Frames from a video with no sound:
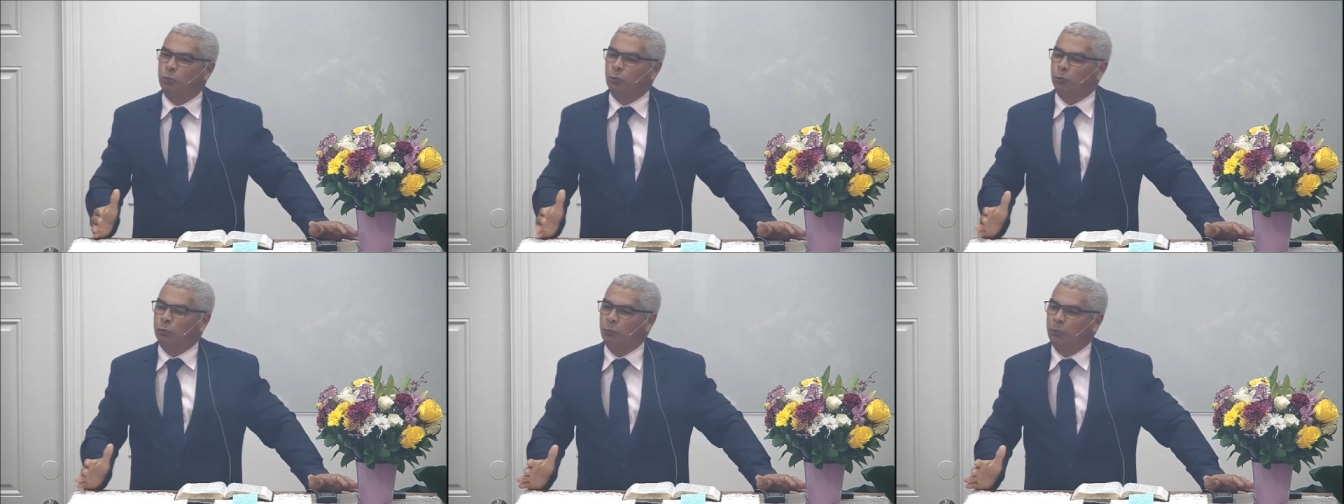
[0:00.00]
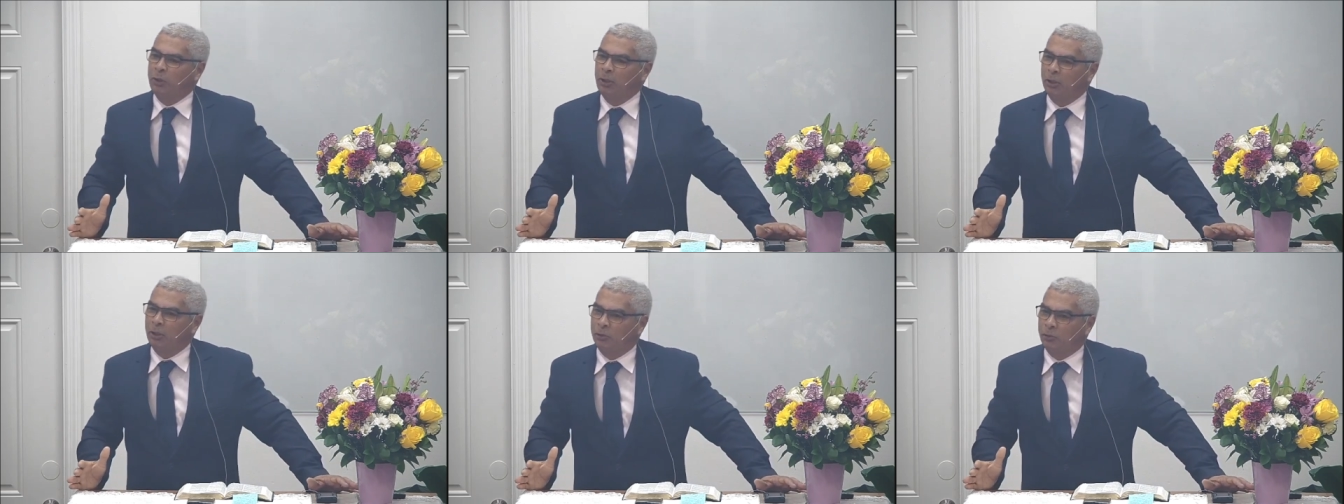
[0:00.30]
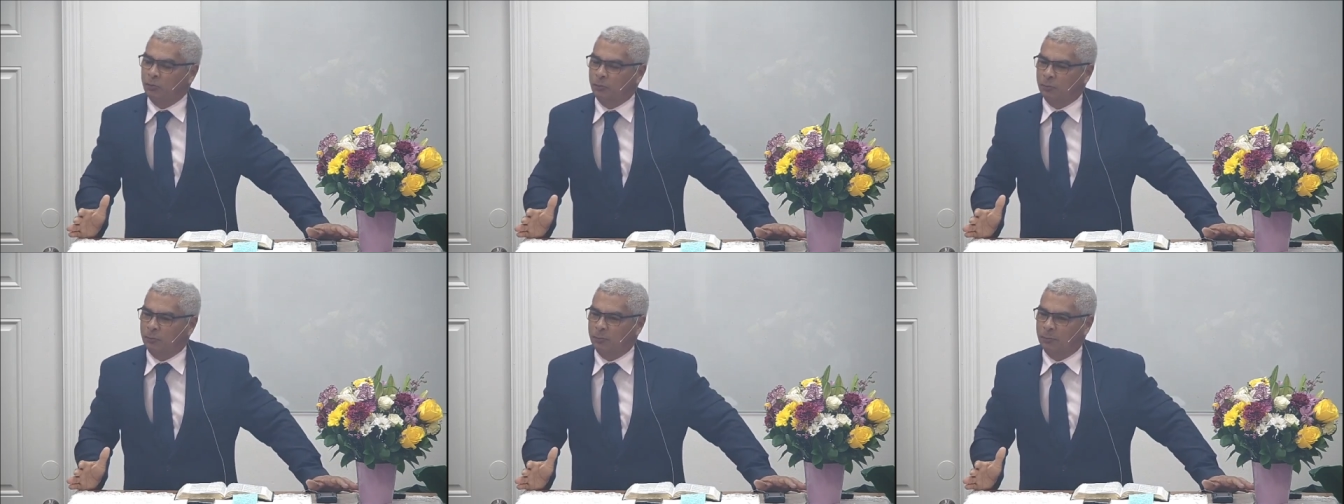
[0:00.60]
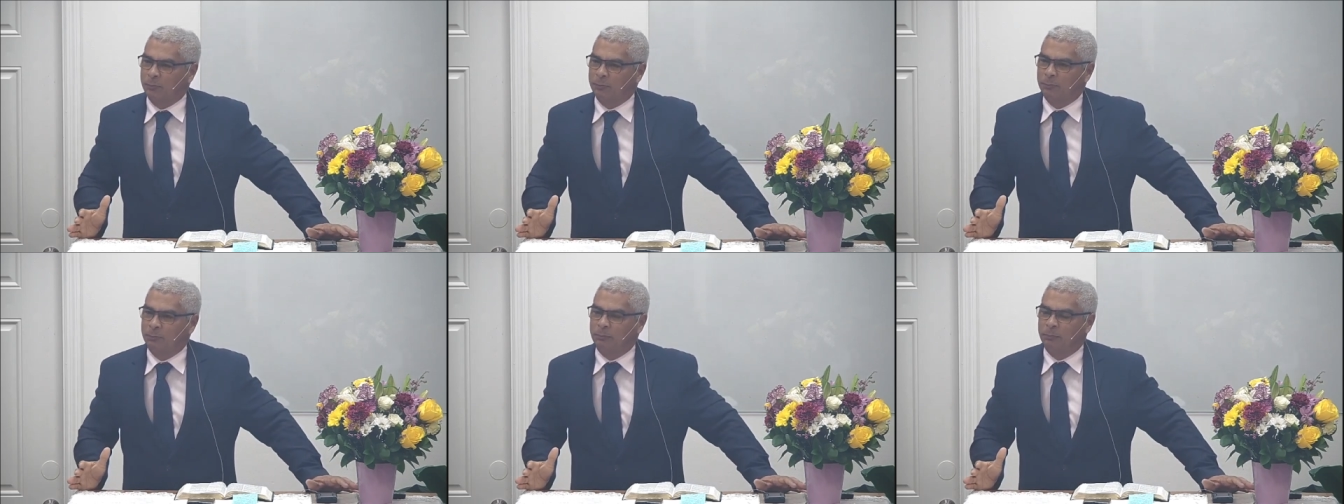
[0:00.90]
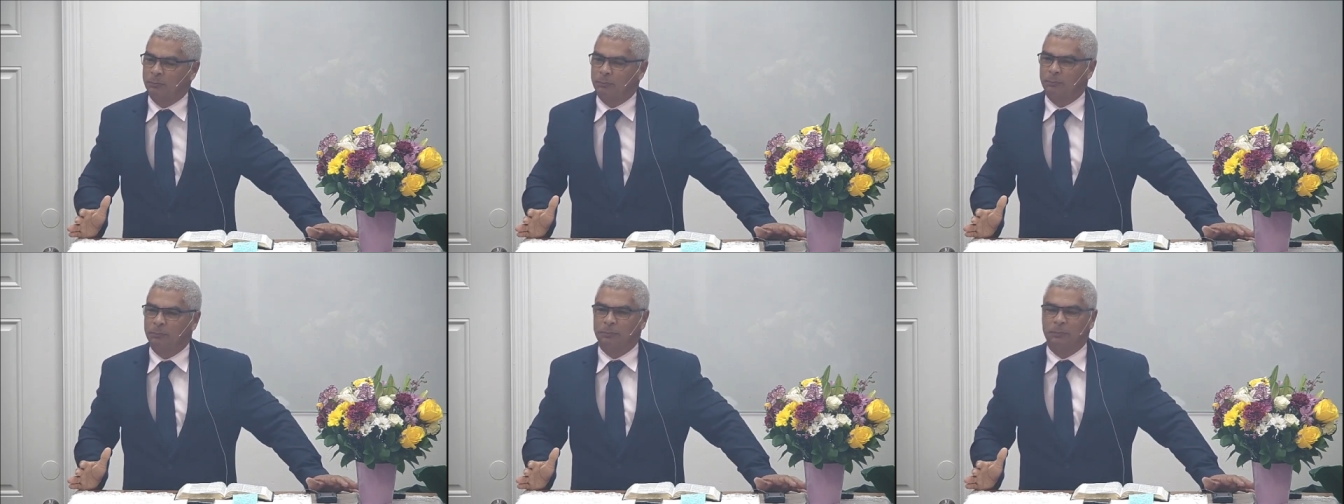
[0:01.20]
But in spite of all of
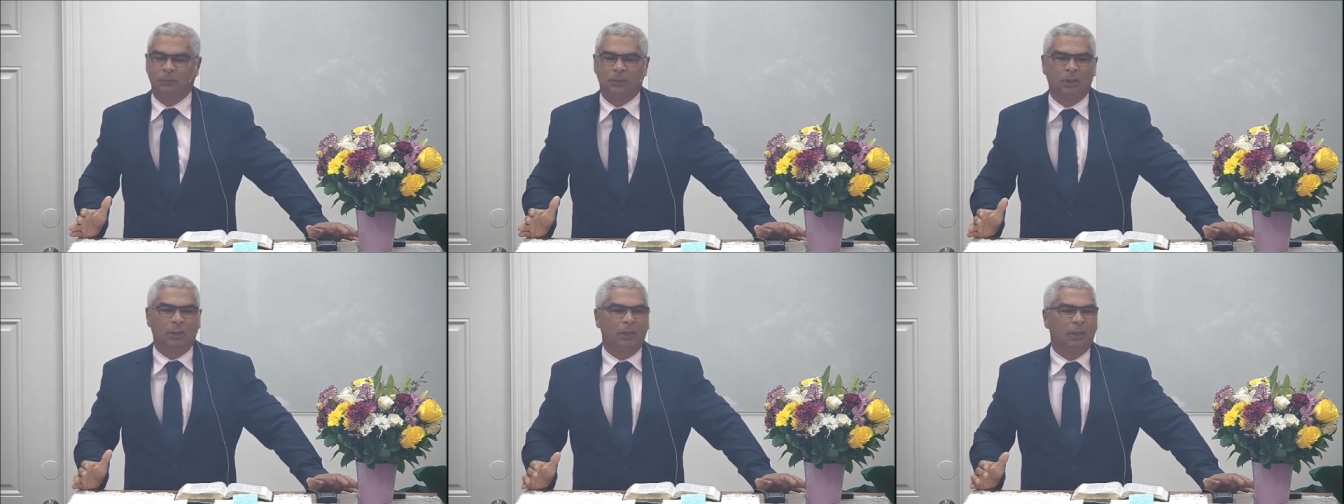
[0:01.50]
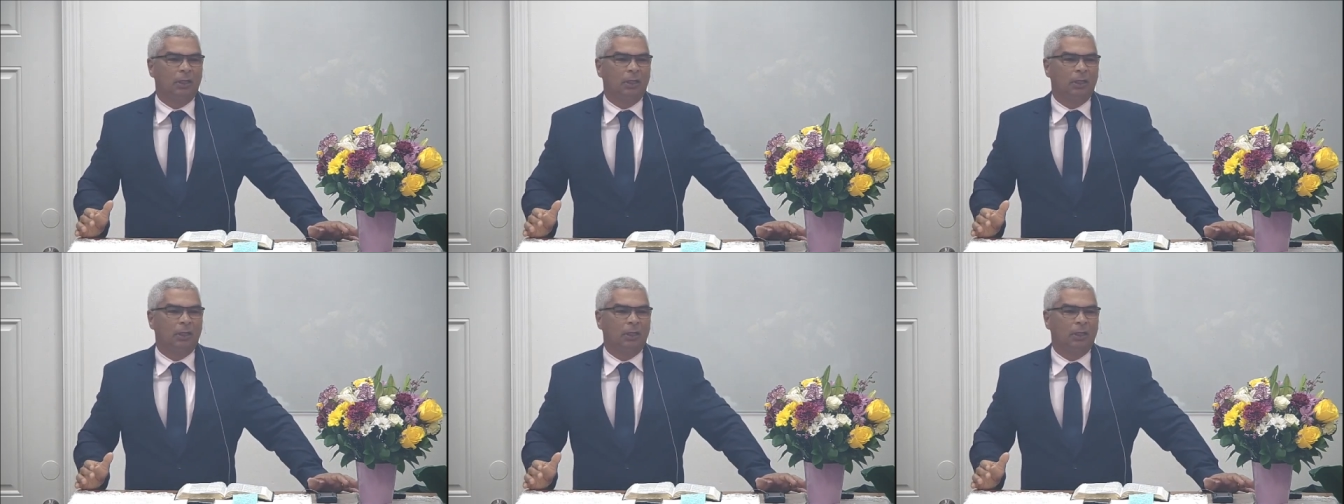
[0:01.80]
this,